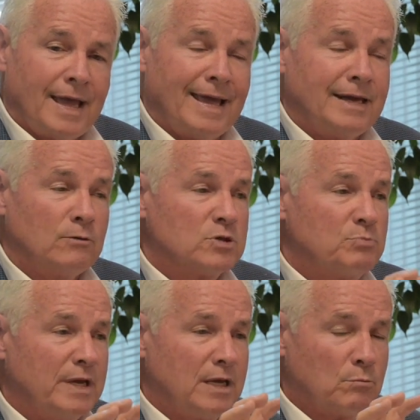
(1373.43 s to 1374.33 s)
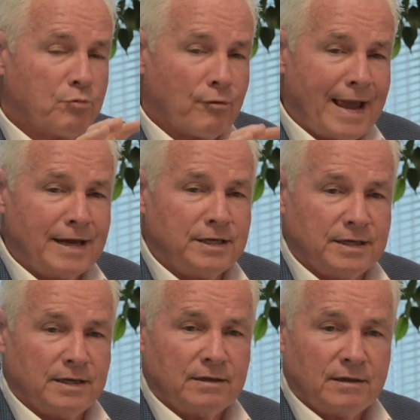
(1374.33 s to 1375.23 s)
And it was being
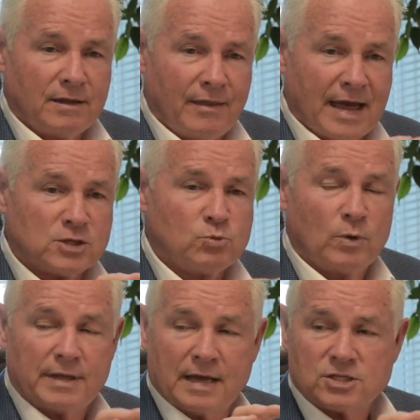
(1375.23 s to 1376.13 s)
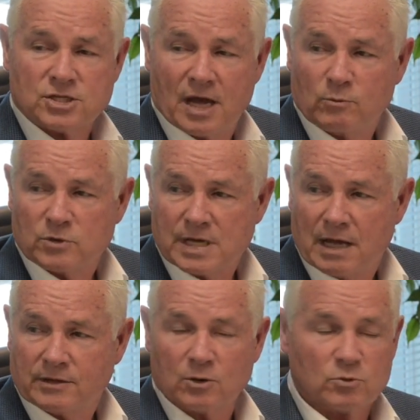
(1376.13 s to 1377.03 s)
branded. That's what that sign was
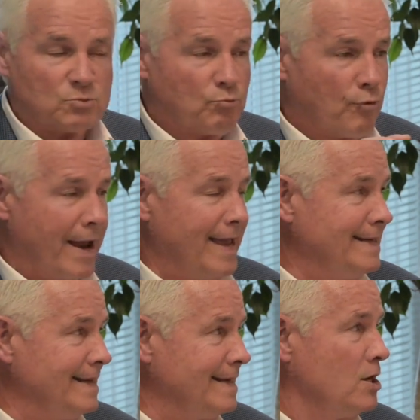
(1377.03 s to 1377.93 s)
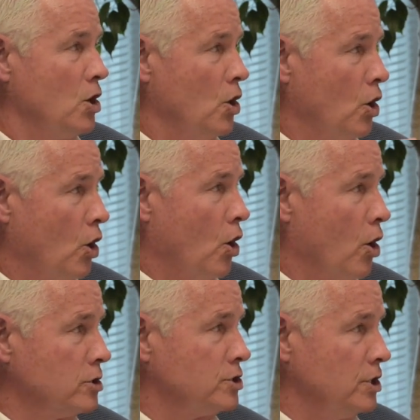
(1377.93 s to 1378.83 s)
out there, was branding
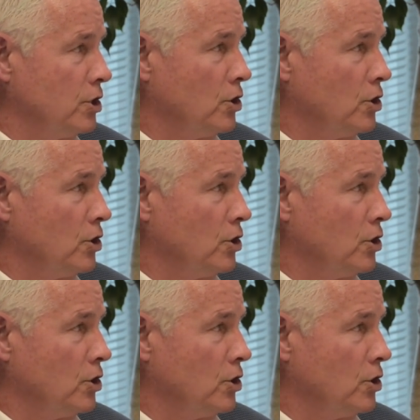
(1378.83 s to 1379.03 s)
R.C.